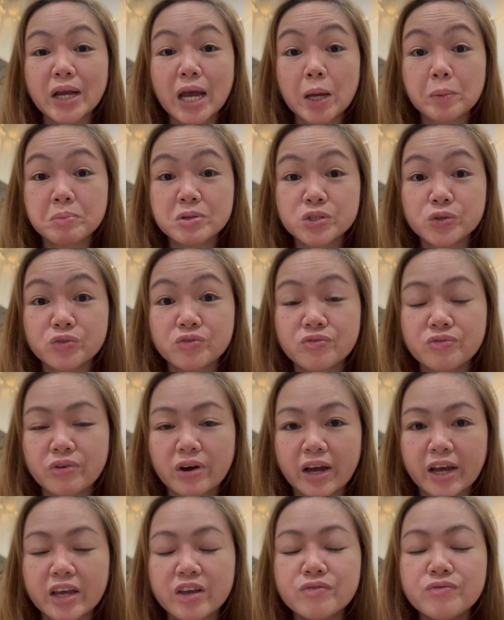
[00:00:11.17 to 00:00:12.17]
episode
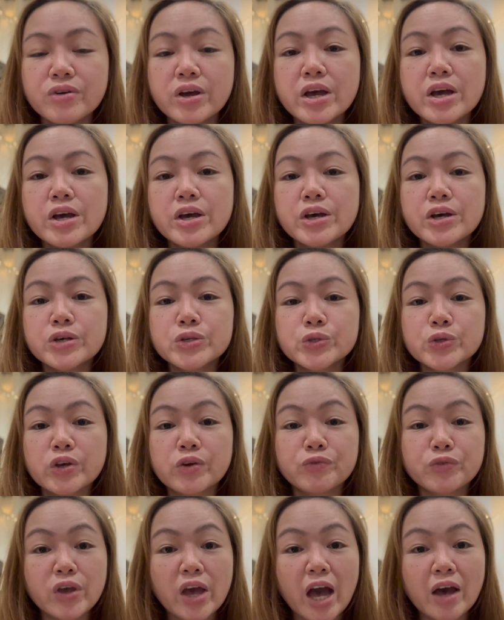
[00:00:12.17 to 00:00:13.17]
5. So
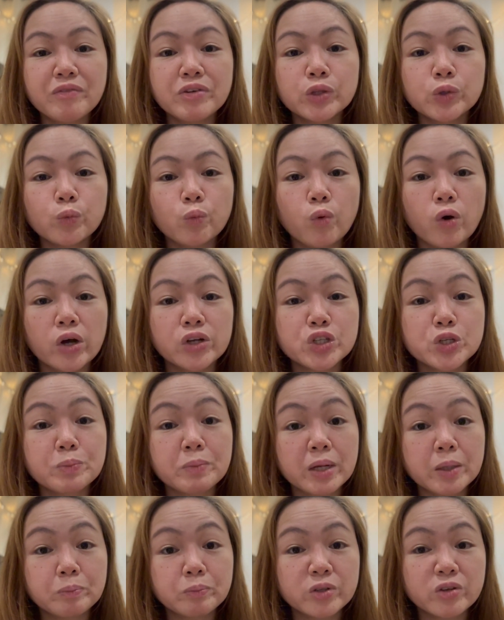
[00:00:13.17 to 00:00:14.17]
if you haven't watched
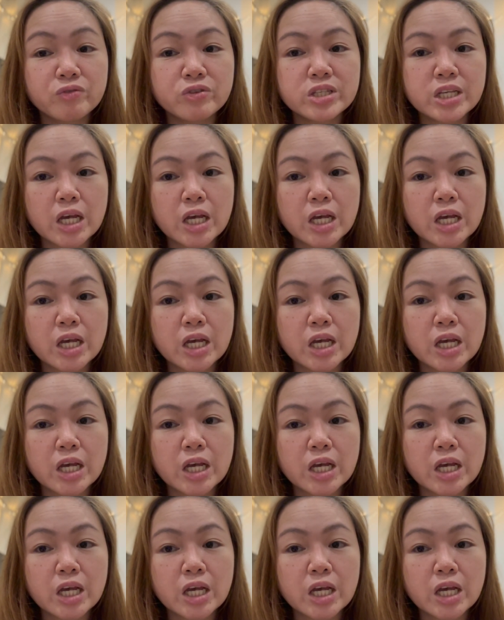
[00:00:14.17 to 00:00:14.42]
my previous